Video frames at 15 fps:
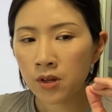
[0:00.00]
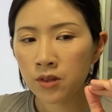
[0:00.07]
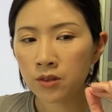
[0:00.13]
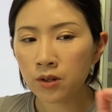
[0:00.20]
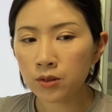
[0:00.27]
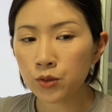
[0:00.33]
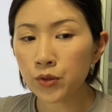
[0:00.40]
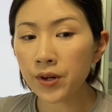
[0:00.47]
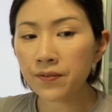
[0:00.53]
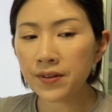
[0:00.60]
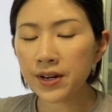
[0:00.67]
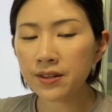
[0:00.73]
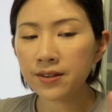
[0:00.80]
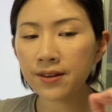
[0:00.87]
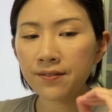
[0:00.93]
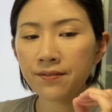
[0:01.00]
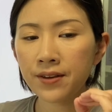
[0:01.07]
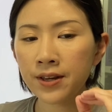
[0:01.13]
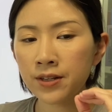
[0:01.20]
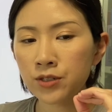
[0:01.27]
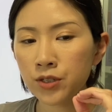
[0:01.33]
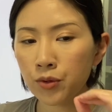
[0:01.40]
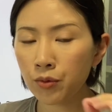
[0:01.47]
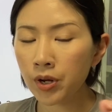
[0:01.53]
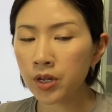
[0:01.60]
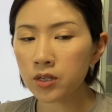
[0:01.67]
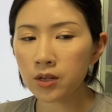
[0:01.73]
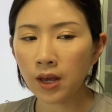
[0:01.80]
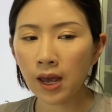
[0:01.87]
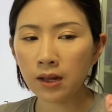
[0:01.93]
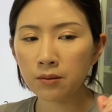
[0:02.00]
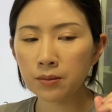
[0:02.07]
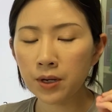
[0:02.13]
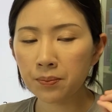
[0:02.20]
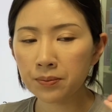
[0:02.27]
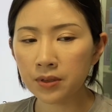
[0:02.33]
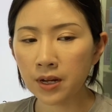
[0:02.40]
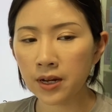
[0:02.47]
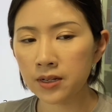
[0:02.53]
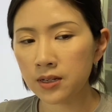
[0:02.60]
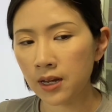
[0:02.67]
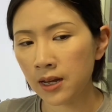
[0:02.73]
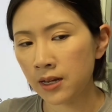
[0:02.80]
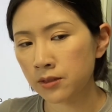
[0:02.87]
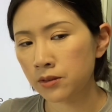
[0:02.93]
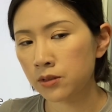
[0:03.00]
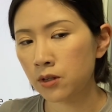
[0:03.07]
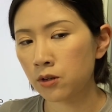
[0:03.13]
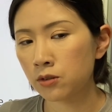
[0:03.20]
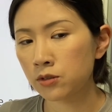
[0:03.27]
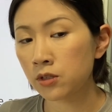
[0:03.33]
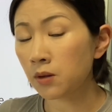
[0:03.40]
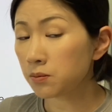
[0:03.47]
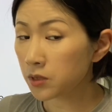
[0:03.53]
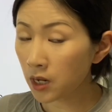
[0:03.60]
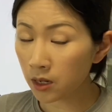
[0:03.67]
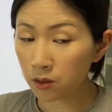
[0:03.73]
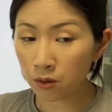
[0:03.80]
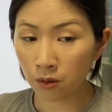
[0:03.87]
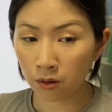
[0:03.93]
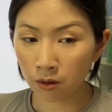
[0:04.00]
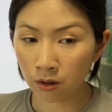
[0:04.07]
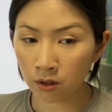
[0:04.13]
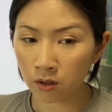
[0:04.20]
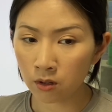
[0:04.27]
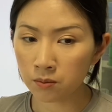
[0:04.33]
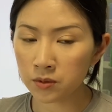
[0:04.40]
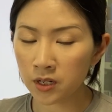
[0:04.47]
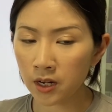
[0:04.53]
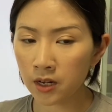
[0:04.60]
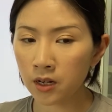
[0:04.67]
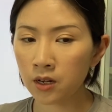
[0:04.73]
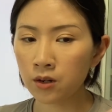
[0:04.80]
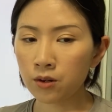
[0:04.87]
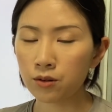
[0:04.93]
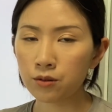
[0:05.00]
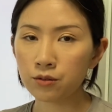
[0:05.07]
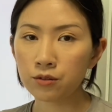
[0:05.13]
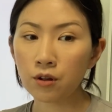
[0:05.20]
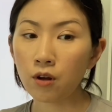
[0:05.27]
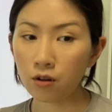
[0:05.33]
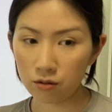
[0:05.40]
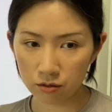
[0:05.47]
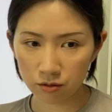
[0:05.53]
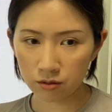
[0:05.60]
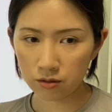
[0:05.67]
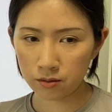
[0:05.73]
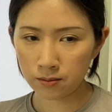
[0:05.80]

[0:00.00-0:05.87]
the two infinitive and gerund can be applied as the subject or object in a clause.